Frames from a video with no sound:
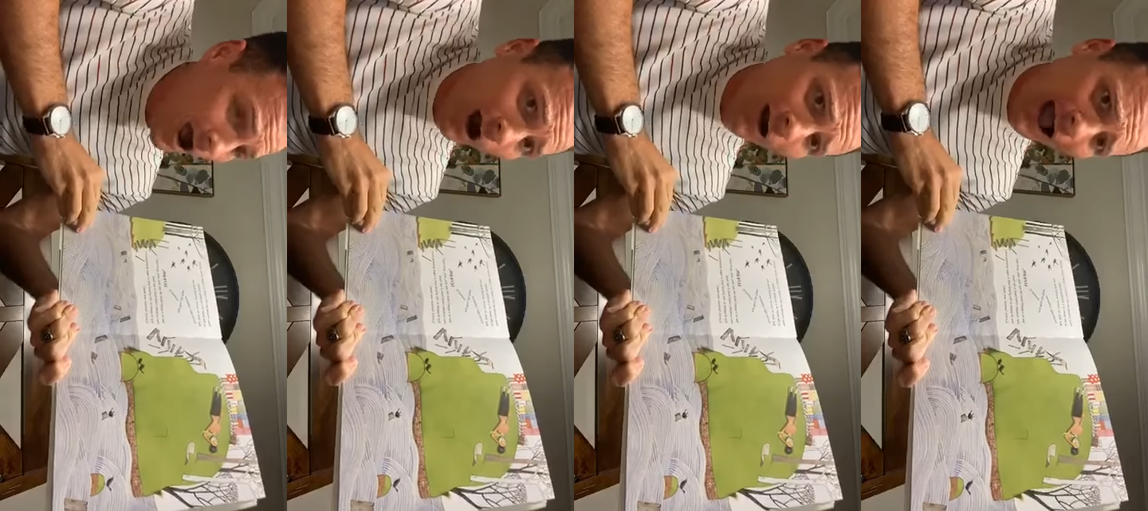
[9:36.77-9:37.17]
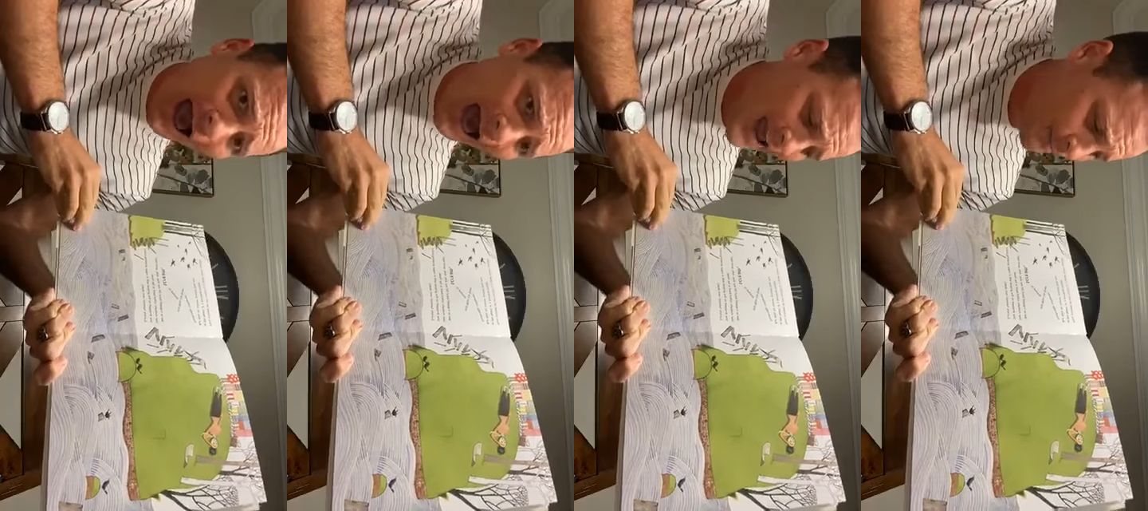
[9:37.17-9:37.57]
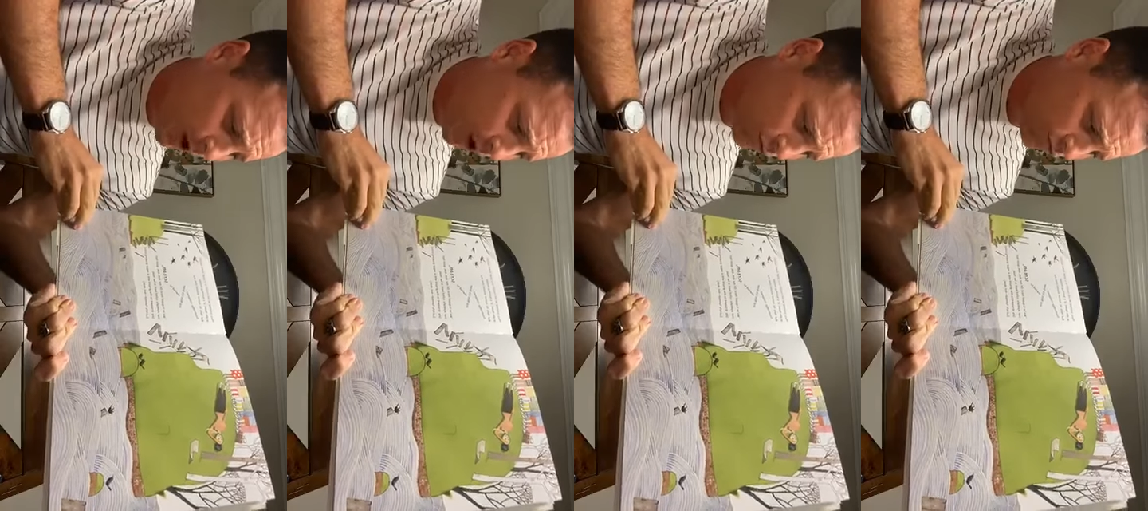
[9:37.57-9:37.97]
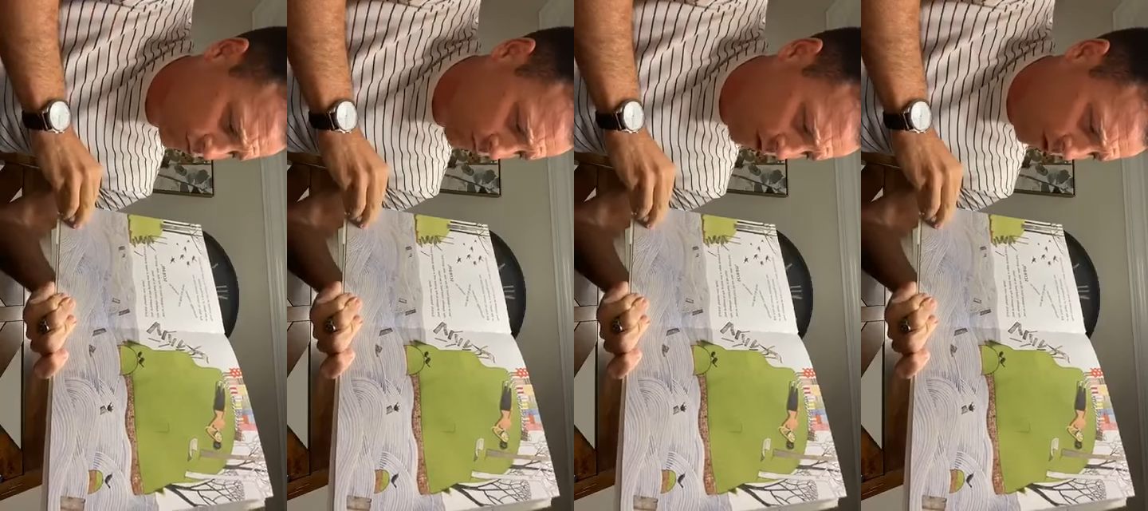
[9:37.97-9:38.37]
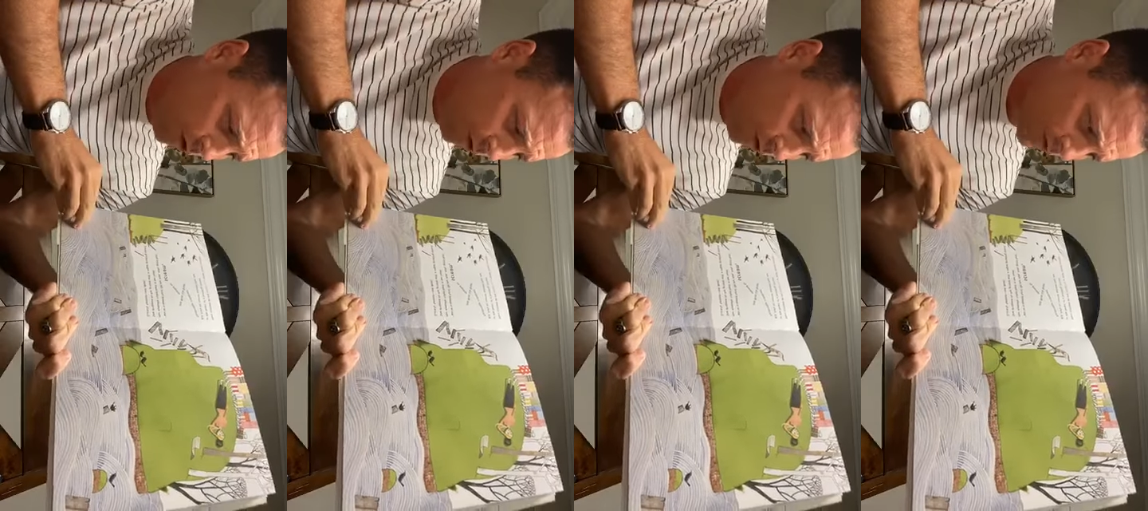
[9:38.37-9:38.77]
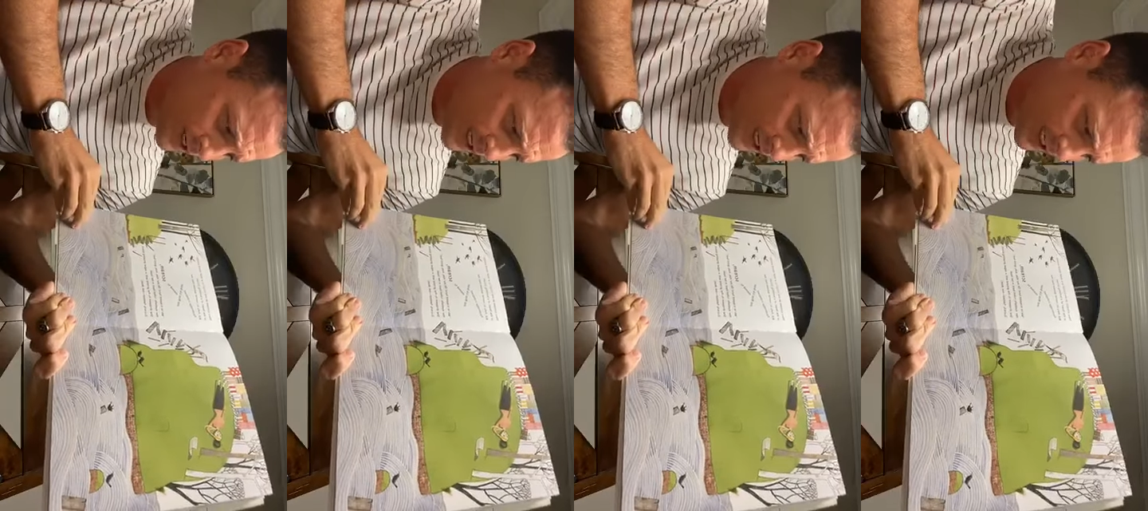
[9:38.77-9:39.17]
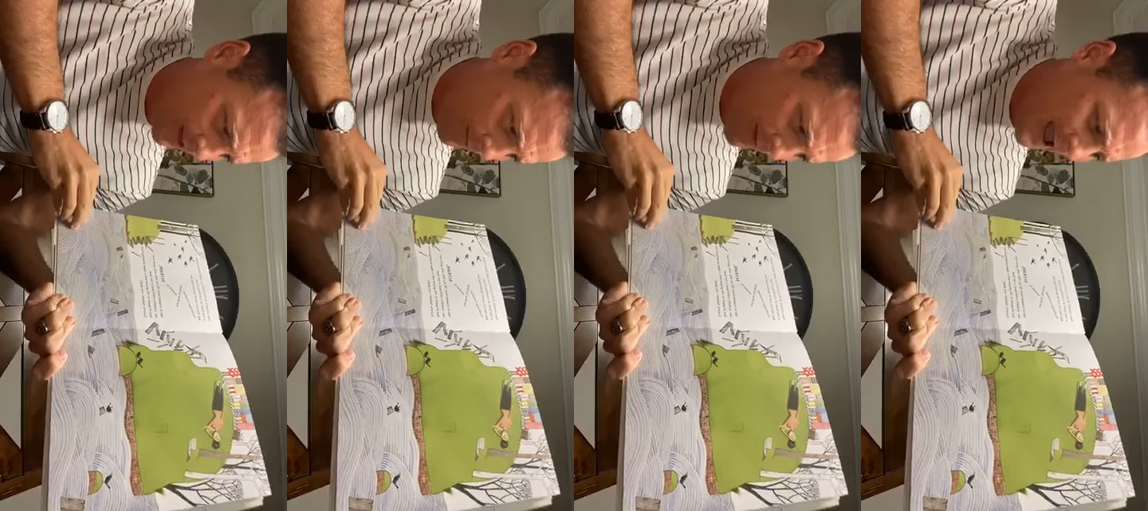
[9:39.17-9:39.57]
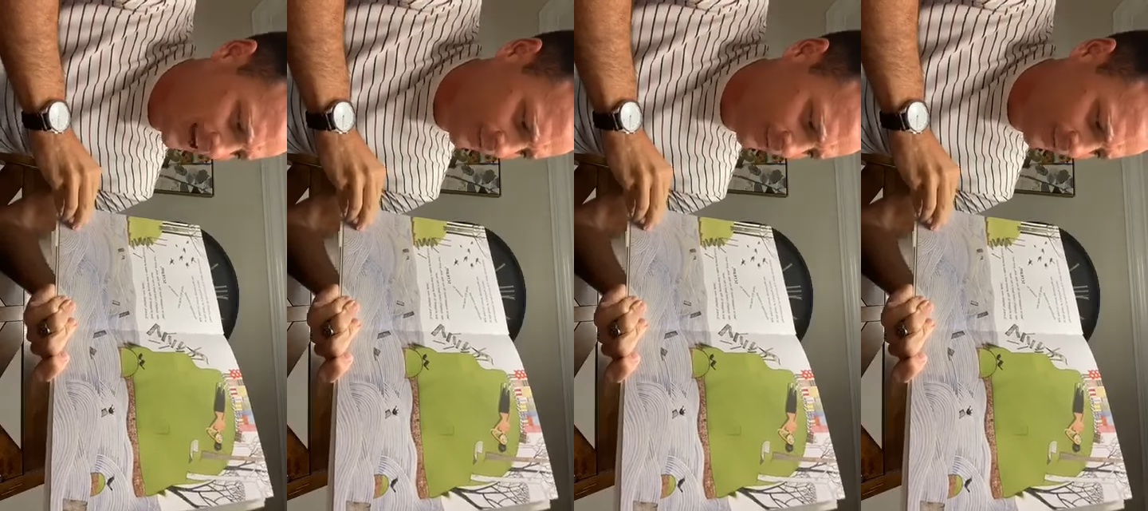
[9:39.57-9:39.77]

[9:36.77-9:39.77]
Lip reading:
No face is visible, so there are no lips to read.